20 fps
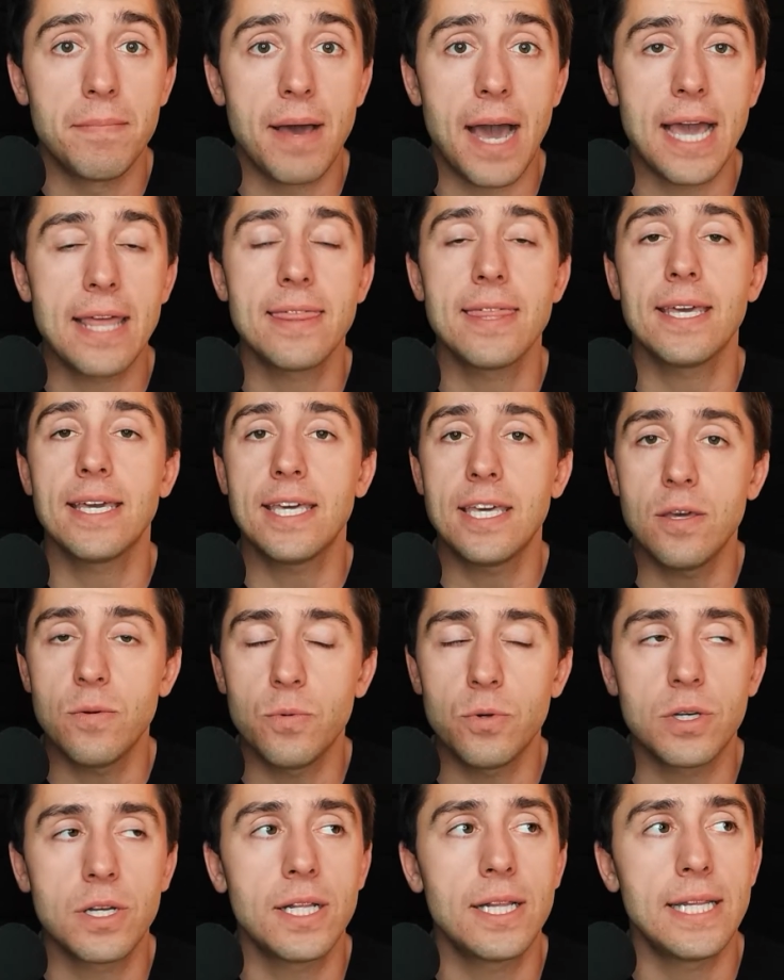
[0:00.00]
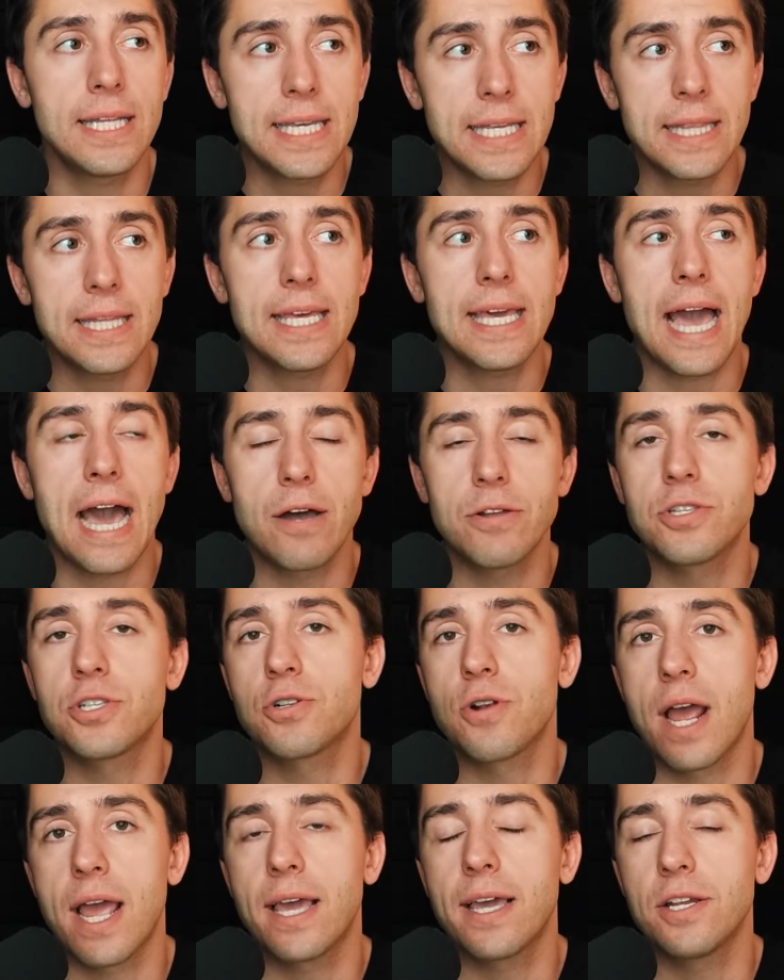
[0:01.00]
I think he will cleanly
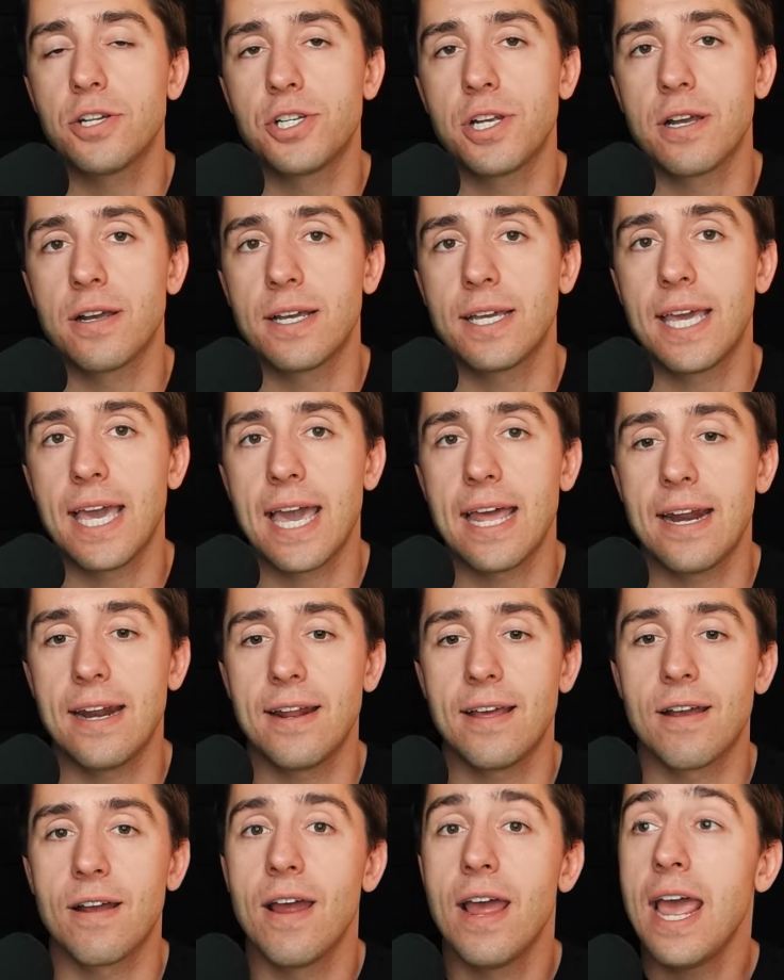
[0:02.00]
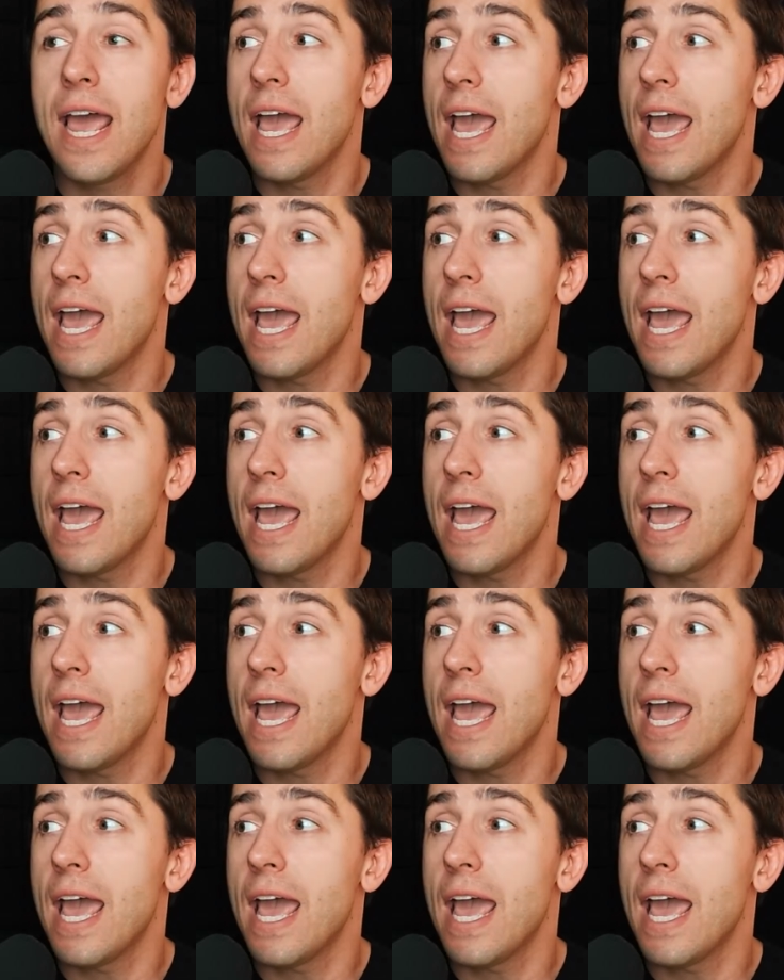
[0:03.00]
outstrike a Jared Cannonier.